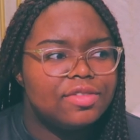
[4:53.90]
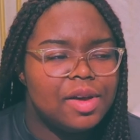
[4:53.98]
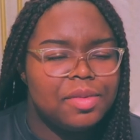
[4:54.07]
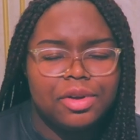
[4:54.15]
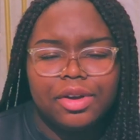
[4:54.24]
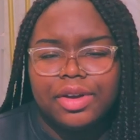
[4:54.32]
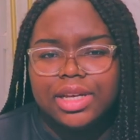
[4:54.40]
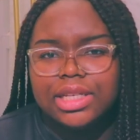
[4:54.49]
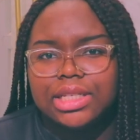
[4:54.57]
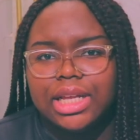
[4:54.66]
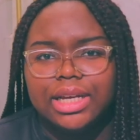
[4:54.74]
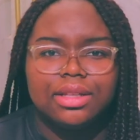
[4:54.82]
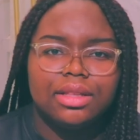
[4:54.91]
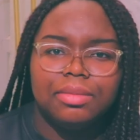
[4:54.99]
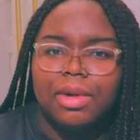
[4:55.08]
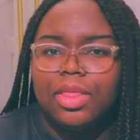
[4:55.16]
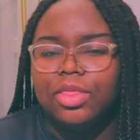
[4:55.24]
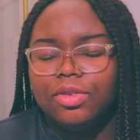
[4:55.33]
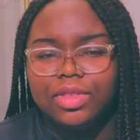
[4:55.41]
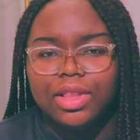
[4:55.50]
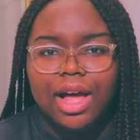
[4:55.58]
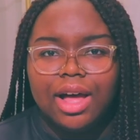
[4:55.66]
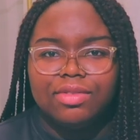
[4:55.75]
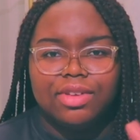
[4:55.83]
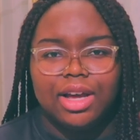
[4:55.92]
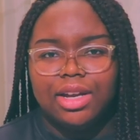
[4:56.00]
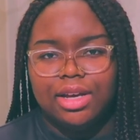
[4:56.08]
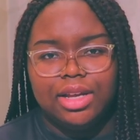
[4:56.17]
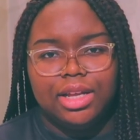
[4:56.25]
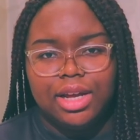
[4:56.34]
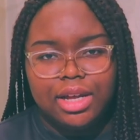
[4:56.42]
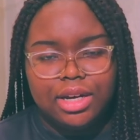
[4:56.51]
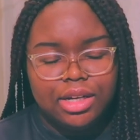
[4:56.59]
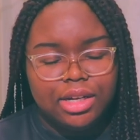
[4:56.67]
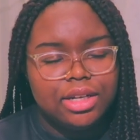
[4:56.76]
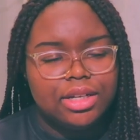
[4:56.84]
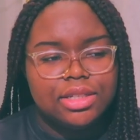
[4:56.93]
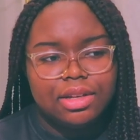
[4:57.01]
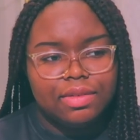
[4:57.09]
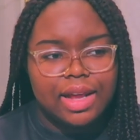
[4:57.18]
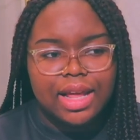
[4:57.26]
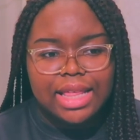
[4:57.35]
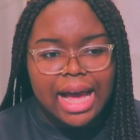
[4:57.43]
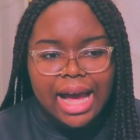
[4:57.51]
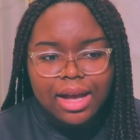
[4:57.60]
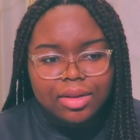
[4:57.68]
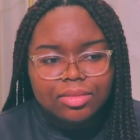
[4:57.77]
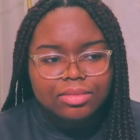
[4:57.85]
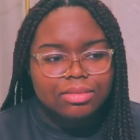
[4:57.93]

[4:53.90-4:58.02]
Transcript: February is like the month of love, yada yada yada, stuff like that,